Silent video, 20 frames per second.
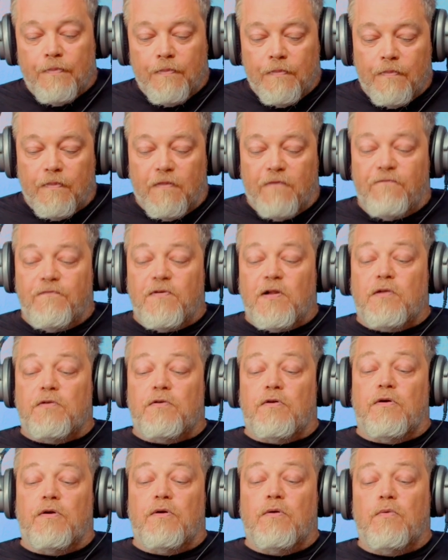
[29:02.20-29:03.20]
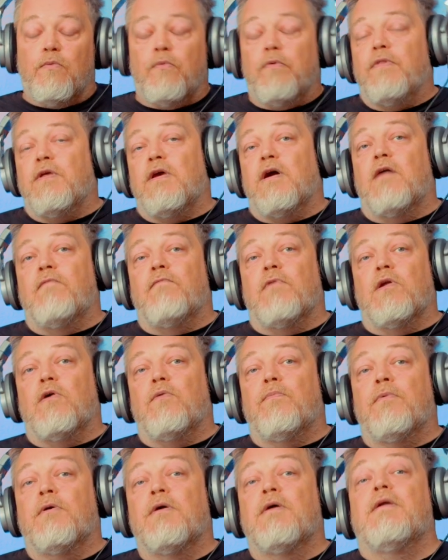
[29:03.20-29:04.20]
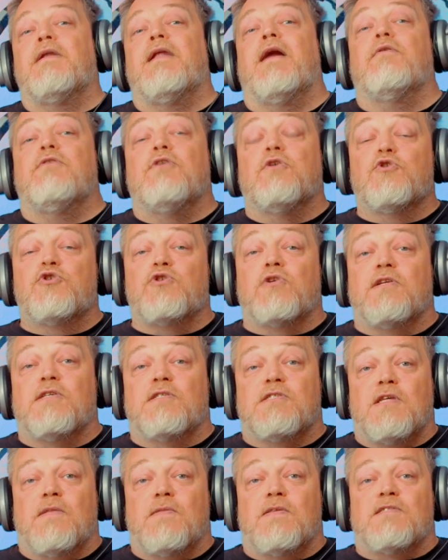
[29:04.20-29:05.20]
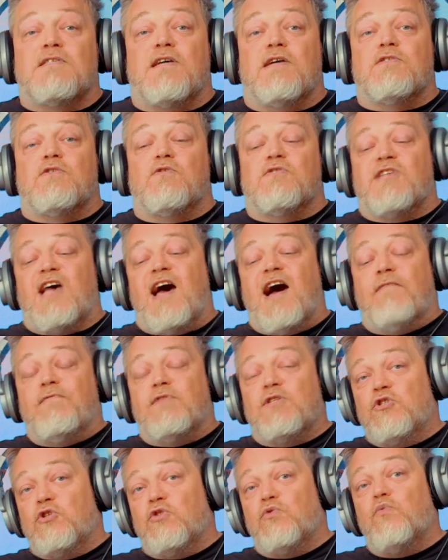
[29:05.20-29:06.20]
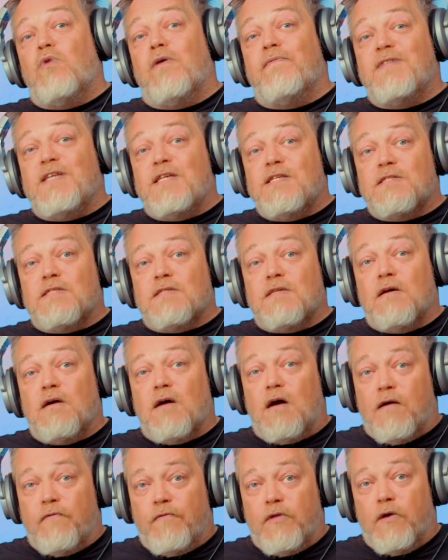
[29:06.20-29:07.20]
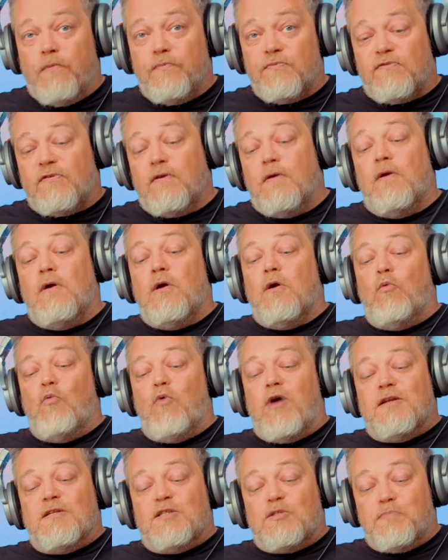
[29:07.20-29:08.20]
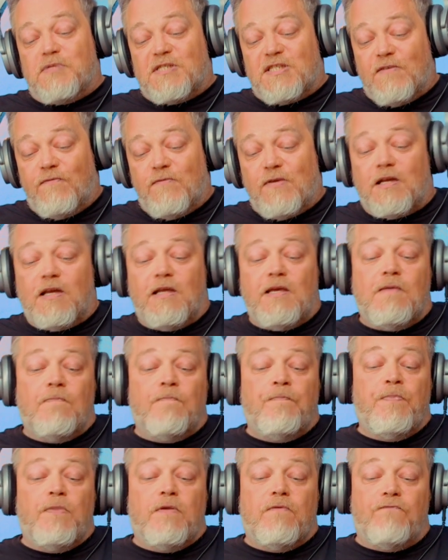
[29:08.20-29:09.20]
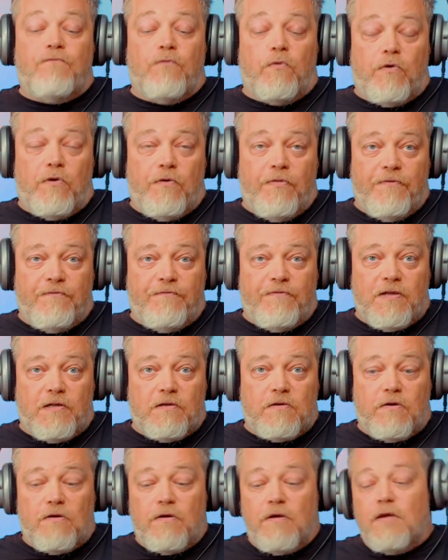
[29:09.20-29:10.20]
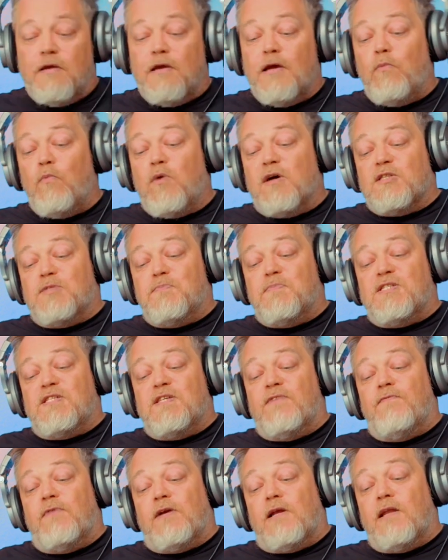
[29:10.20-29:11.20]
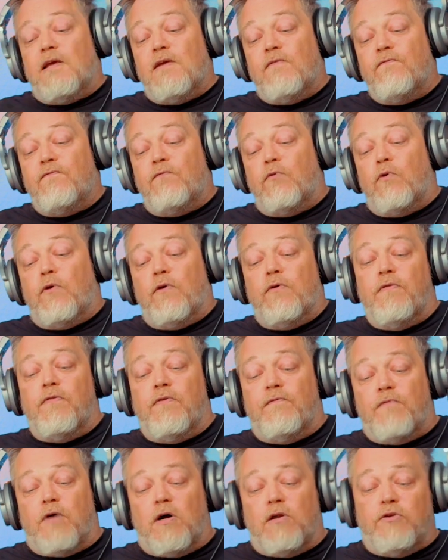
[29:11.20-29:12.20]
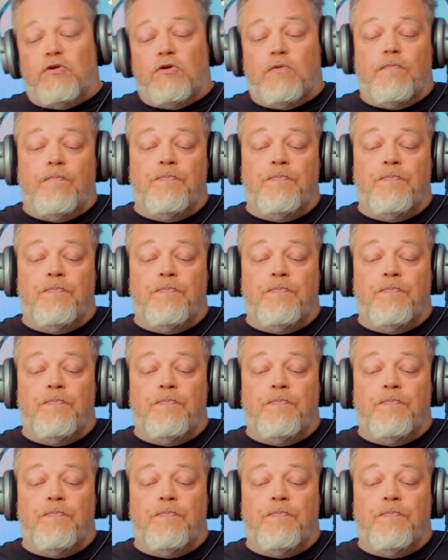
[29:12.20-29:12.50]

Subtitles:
the filter with the envelope. Now, usually synthesizers have 2 of these envelopes, one specifically for the filter and one specifically for the volume.